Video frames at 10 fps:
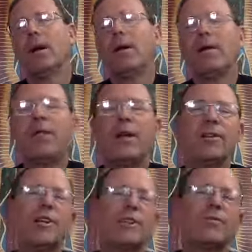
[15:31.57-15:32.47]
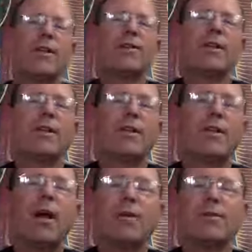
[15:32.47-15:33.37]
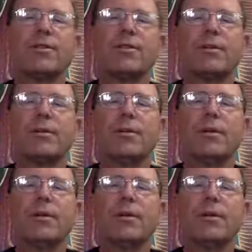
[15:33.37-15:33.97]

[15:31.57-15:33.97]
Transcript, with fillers: I love teaching especially the adults.